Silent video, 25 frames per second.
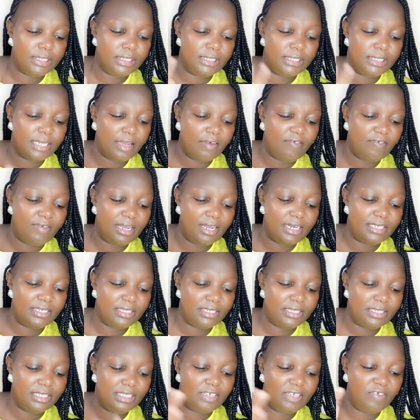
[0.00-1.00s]

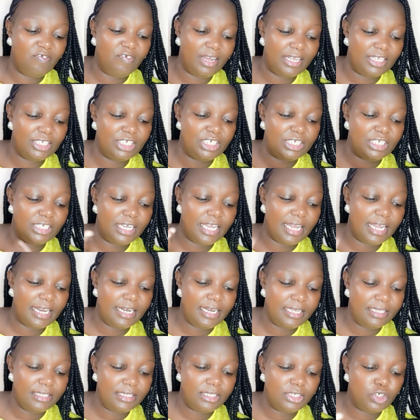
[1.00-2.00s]
Jivanji
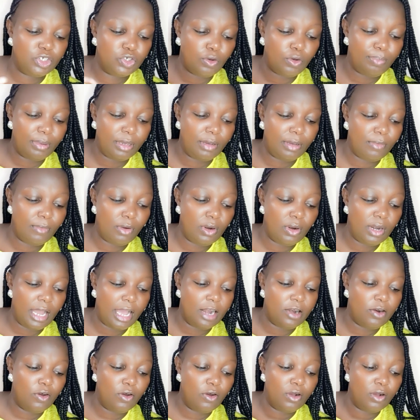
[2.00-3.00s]
Gardens Shopping Mall
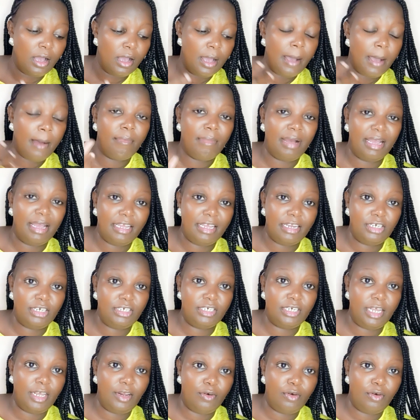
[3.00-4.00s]
along
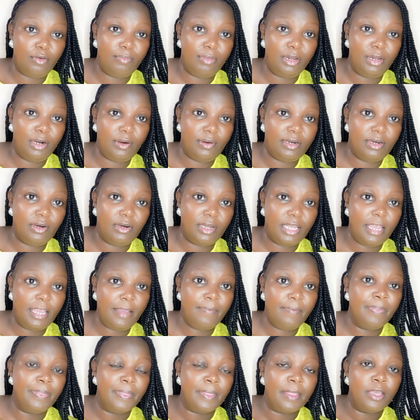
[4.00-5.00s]
Market Nairobi Road.
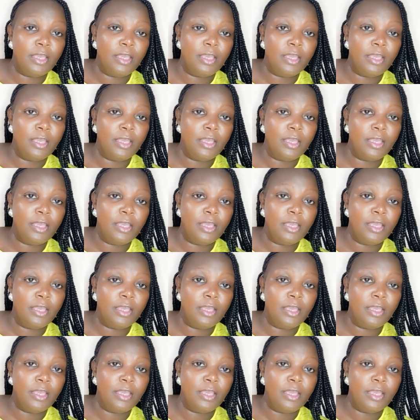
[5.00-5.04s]
Okay?